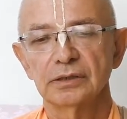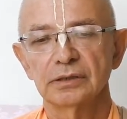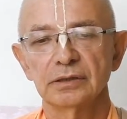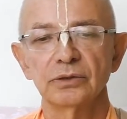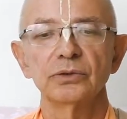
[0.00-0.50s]

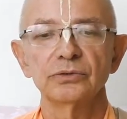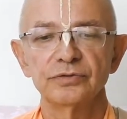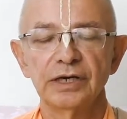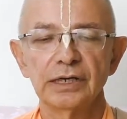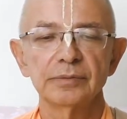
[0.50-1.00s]
The law
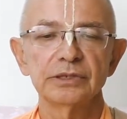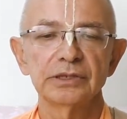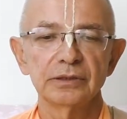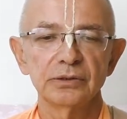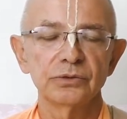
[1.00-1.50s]
of Dharma,
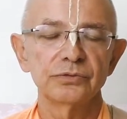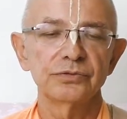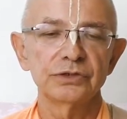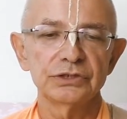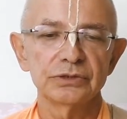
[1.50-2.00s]
the law of
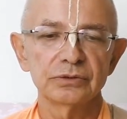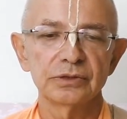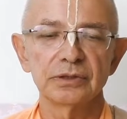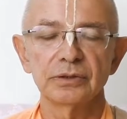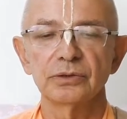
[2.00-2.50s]
Vishnu,
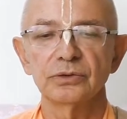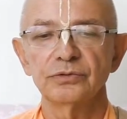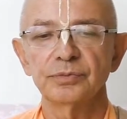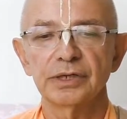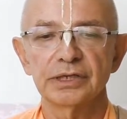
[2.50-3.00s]
the law
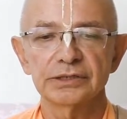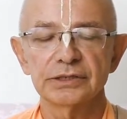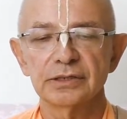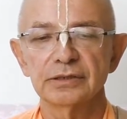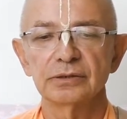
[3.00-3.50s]
of
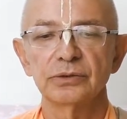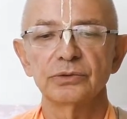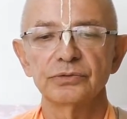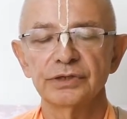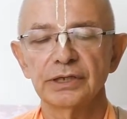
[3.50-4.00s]
Parashara,
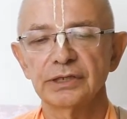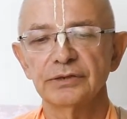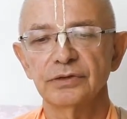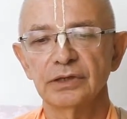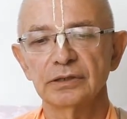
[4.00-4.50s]
law of
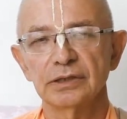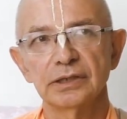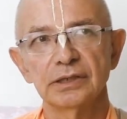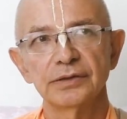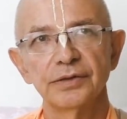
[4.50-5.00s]

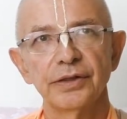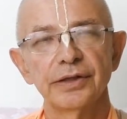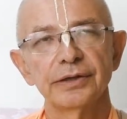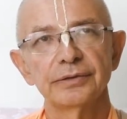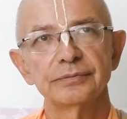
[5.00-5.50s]
Yajnavalkya,
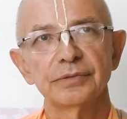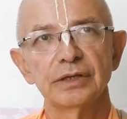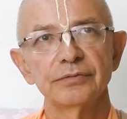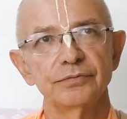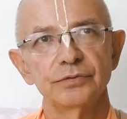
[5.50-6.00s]

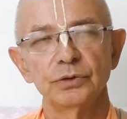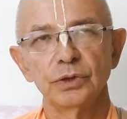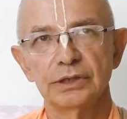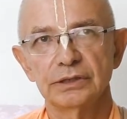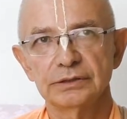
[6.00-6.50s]
and few
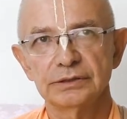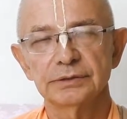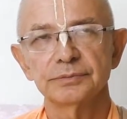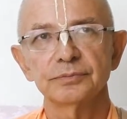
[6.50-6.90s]
others.